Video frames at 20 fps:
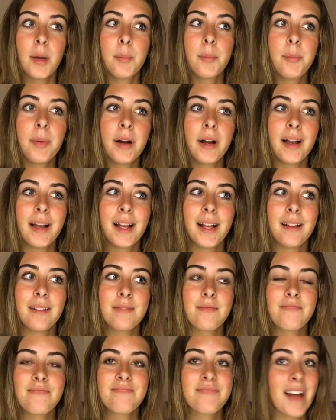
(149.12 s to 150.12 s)
But
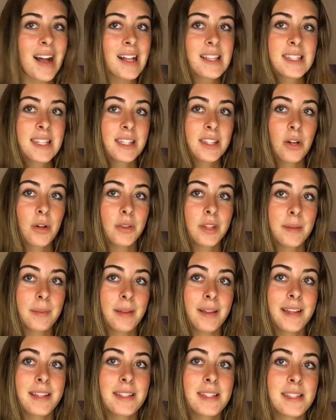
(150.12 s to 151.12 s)
that's like the only
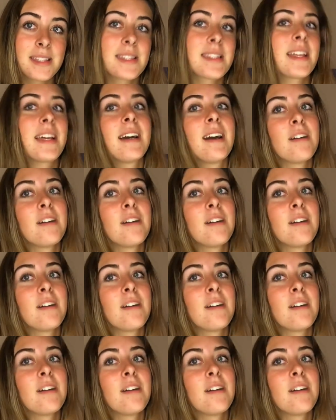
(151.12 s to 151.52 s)
places that